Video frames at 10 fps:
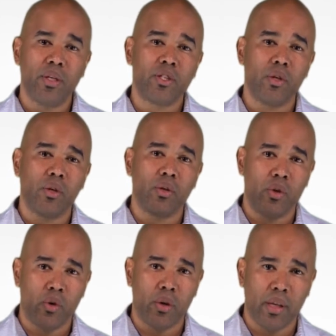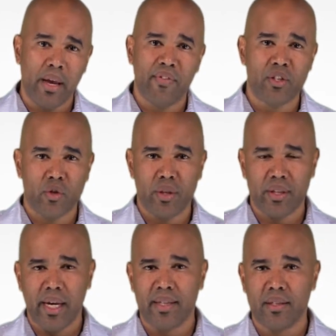until your life insurance
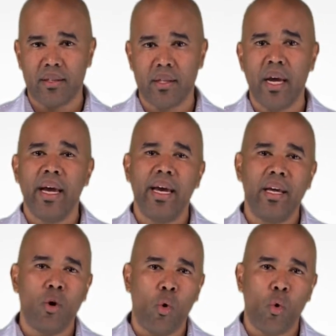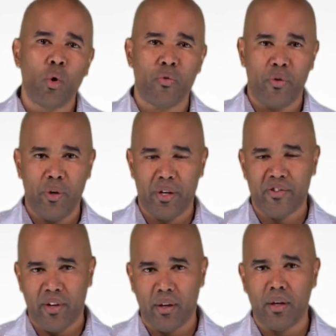license in order for you to
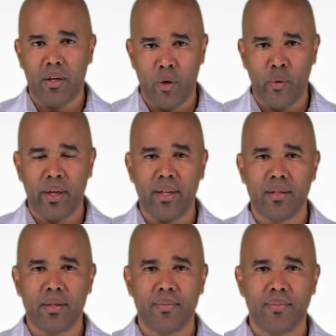sell annuities.